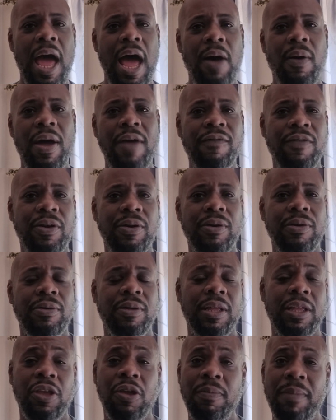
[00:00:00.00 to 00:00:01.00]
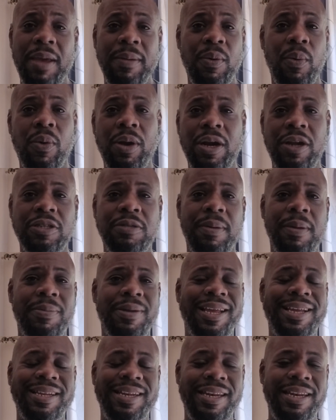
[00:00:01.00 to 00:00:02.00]
However, you may be one of those
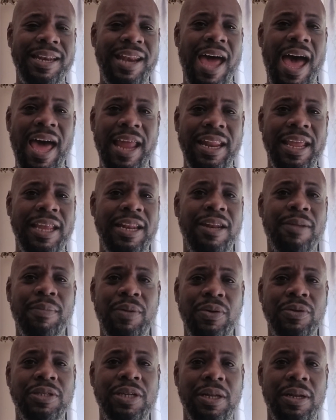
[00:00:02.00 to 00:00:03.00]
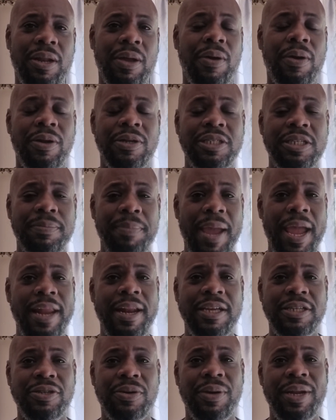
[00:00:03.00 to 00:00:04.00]
people that are not in the mood to learn
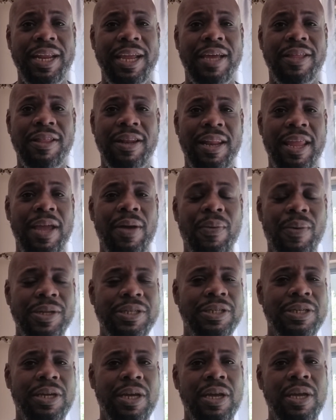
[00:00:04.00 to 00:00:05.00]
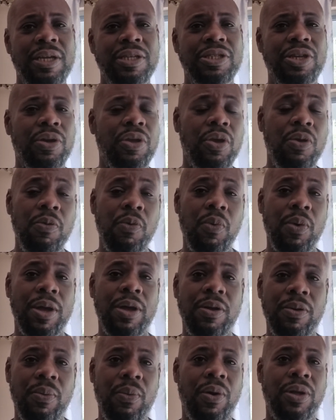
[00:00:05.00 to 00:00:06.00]
Spanish or any other language. So you
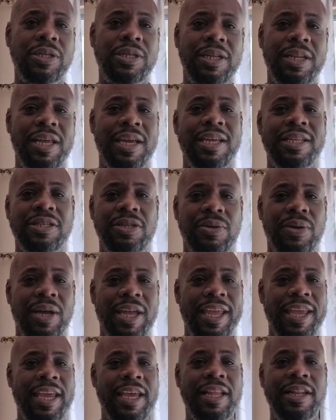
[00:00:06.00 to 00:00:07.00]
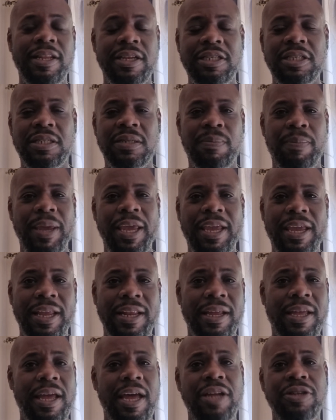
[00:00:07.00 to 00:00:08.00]
will want to look into an English
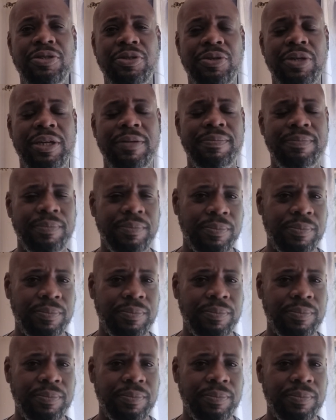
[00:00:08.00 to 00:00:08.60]
speaking country.